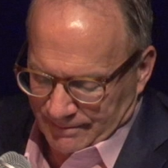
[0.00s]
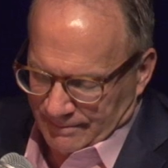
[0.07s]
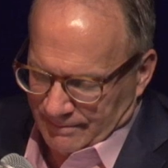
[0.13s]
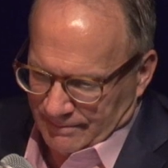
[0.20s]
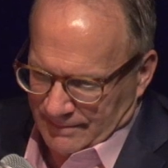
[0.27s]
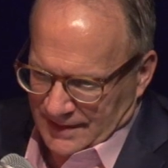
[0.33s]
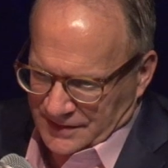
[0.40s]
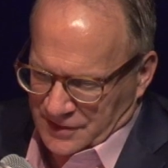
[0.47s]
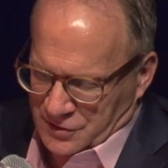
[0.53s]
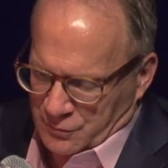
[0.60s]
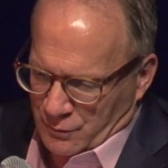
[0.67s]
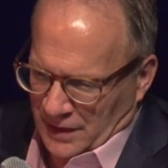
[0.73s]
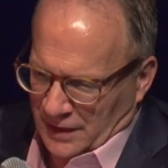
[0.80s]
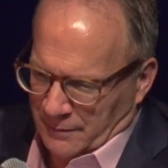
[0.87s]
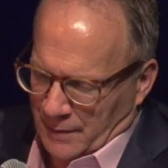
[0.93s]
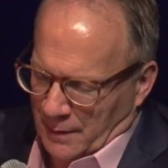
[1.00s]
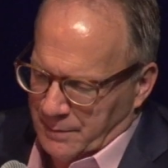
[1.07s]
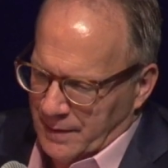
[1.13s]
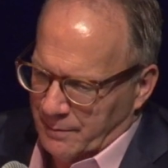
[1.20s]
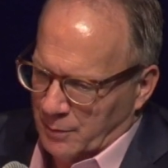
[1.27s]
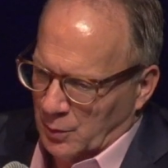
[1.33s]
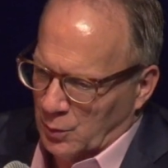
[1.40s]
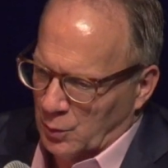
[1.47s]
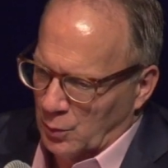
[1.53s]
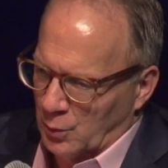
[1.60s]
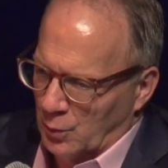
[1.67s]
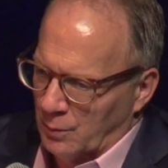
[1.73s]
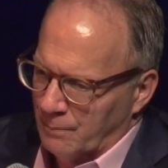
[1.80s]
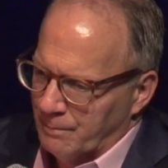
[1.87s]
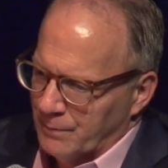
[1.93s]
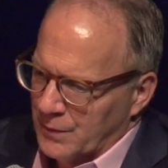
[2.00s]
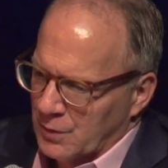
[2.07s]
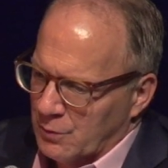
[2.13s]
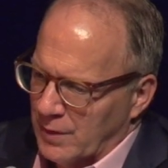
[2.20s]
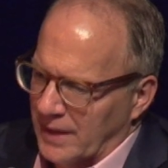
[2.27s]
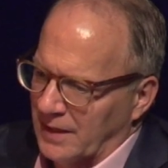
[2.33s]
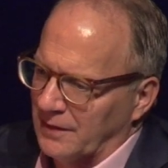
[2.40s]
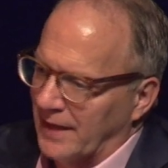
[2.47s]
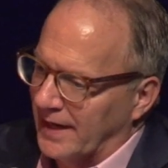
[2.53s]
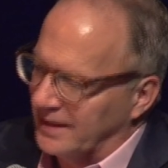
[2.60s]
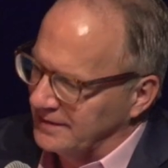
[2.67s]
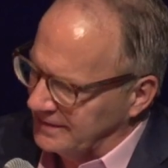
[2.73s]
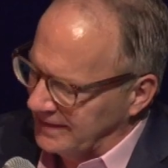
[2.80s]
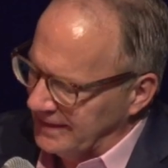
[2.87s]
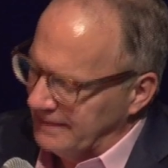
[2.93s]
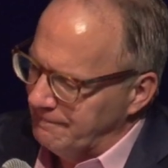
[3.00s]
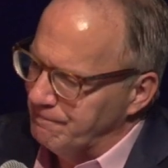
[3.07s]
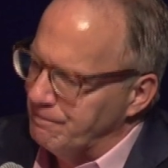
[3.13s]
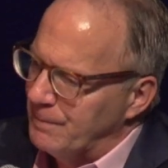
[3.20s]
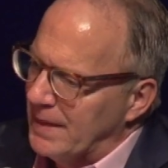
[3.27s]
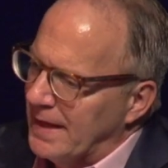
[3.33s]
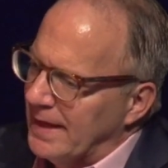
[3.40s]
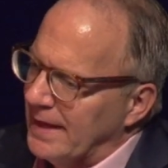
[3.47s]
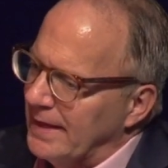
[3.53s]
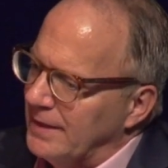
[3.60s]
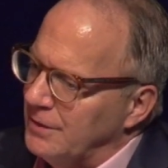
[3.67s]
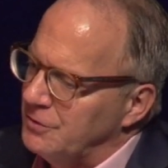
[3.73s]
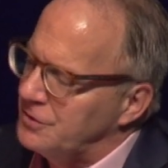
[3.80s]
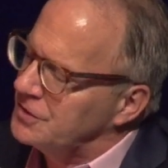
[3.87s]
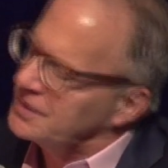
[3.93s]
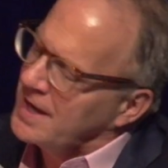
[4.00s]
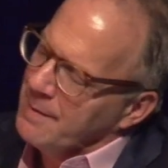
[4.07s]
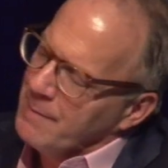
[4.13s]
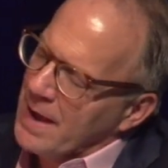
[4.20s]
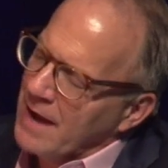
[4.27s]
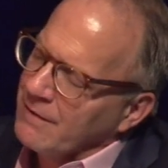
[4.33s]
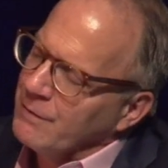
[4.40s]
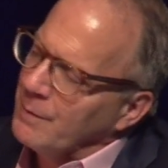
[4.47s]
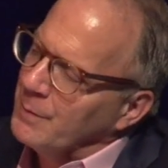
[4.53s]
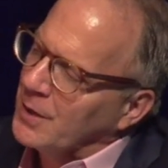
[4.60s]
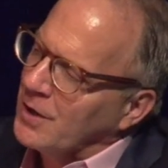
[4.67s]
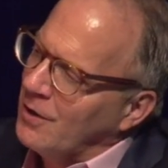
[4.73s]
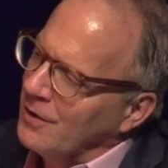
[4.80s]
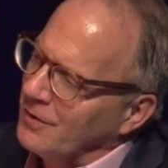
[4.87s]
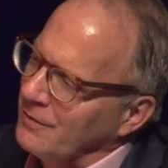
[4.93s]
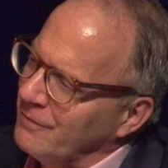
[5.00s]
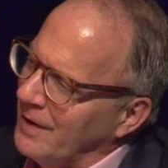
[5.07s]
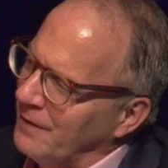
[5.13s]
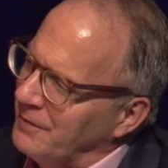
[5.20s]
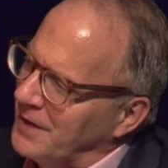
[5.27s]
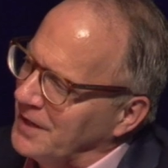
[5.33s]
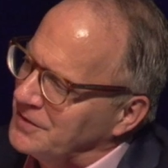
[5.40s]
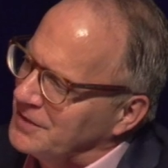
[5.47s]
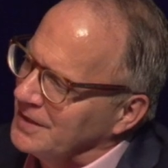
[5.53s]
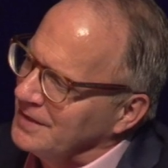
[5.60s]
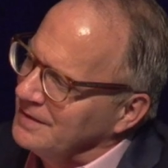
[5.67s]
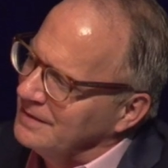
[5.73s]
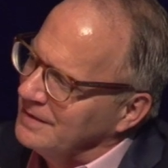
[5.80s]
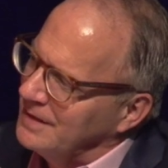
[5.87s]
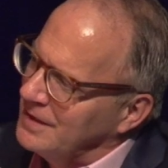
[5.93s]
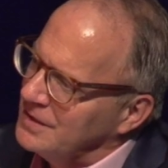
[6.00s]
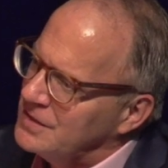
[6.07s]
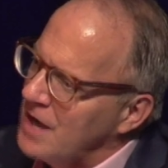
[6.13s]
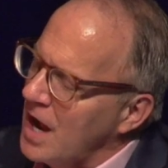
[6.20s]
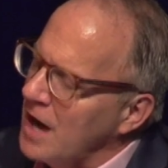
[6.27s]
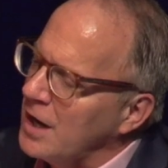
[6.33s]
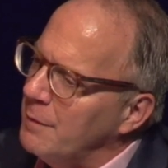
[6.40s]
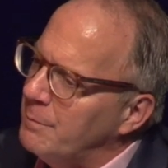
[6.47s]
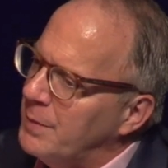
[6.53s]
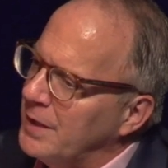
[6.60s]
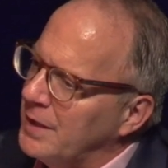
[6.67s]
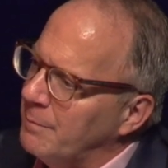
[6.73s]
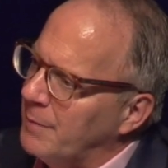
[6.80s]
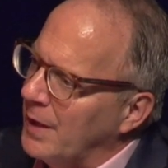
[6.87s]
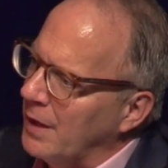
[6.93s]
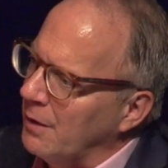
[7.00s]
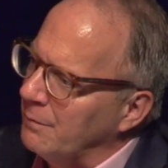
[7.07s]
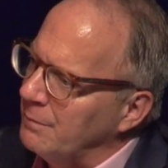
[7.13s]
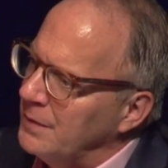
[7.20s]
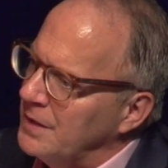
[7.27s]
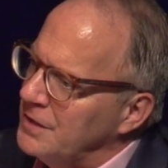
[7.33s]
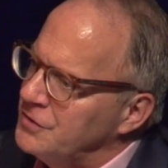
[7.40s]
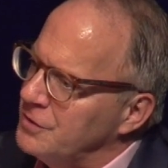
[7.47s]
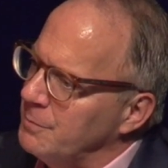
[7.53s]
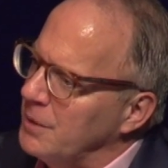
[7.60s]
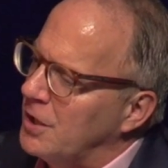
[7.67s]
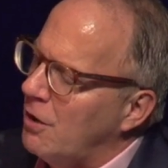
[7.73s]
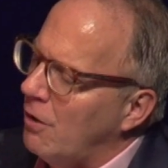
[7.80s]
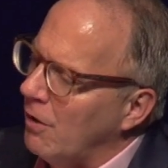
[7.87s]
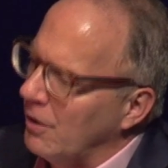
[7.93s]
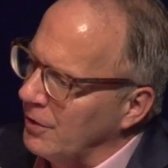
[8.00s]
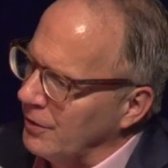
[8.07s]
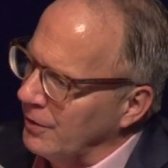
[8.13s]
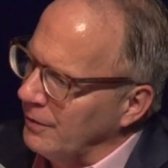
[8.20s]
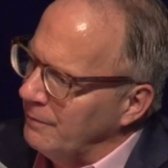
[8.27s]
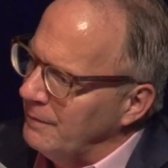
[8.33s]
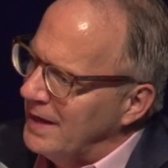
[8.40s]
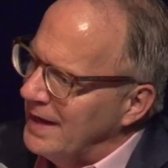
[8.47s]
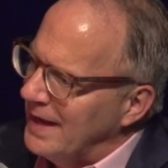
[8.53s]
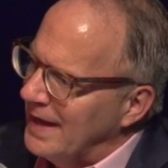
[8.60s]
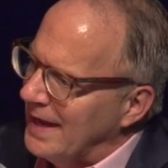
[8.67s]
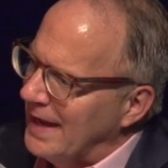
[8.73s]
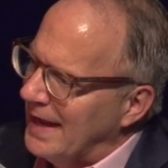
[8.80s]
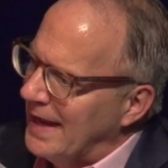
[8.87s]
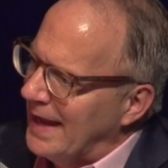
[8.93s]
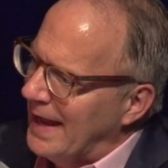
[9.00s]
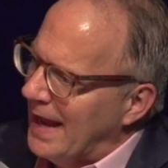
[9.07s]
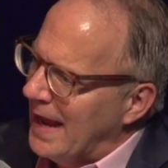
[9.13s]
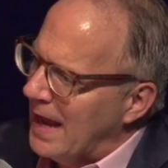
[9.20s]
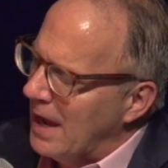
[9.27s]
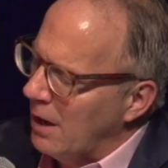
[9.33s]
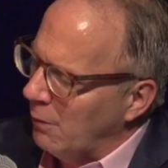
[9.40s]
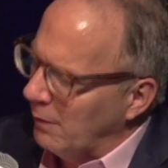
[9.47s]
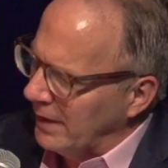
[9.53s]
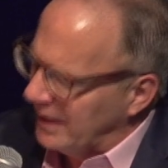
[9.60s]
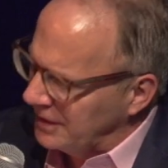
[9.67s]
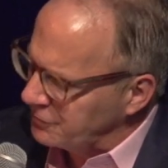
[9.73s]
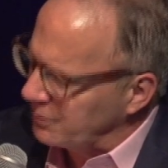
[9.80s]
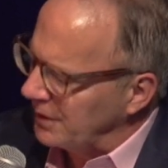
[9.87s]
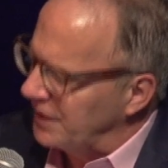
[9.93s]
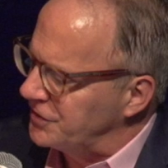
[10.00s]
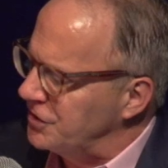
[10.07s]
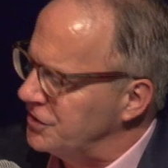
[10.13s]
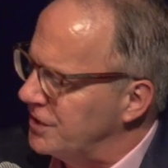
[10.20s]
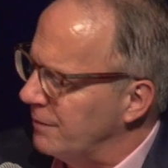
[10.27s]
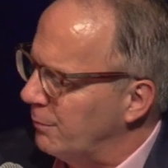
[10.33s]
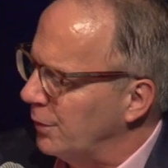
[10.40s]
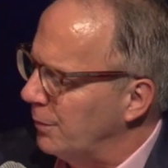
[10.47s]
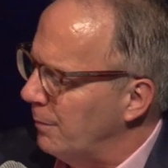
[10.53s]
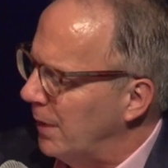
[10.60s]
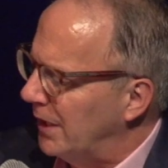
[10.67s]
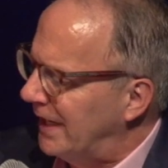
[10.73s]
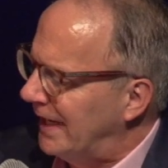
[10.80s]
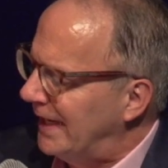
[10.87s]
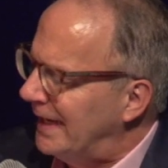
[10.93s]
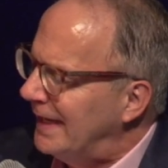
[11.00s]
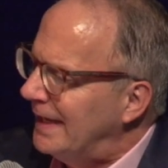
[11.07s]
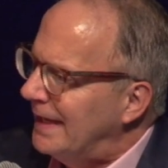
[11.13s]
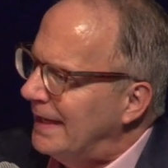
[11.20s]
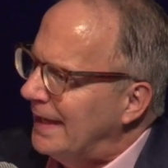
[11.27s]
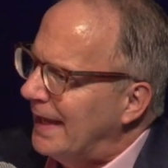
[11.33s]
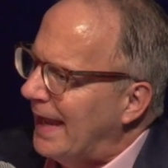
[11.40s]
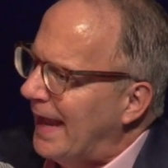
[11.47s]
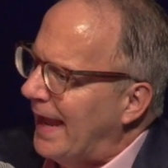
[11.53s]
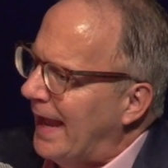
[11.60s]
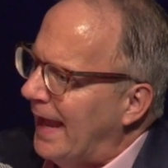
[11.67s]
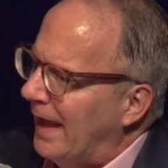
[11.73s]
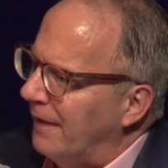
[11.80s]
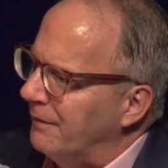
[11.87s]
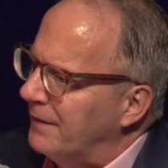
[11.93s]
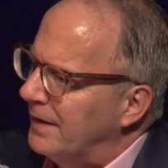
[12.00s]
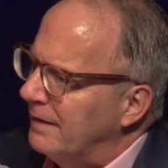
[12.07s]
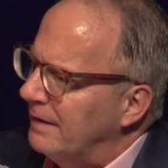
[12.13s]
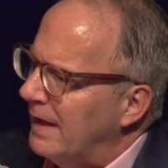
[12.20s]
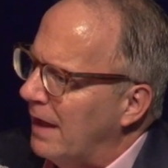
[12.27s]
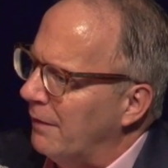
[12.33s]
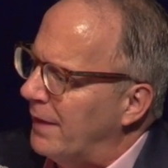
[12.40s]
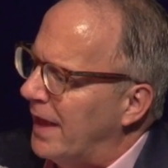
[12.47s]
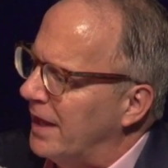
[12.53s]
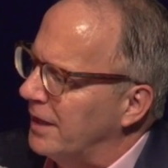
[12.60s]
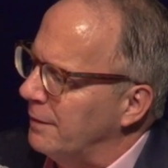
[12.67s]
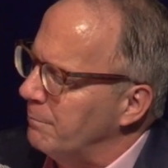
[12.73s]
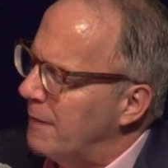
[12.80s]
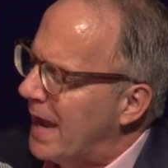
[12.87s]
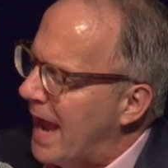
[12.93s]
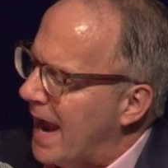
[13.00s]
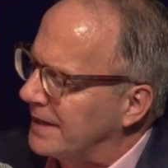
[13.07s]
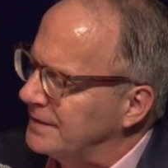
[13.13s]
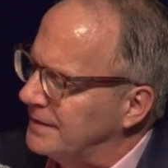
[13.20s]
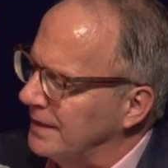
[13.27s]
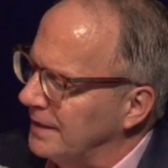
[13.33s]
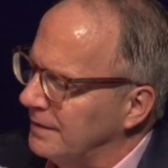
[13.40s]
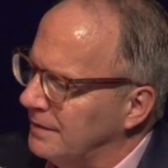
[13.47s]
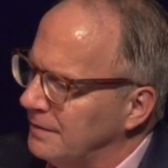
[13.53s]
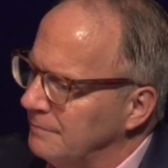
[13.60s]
this is really about people who create a legacy. You just came back from the Carter Foundation. Talk a bit about Jimmy Carter, how his relationship with money and how that impacted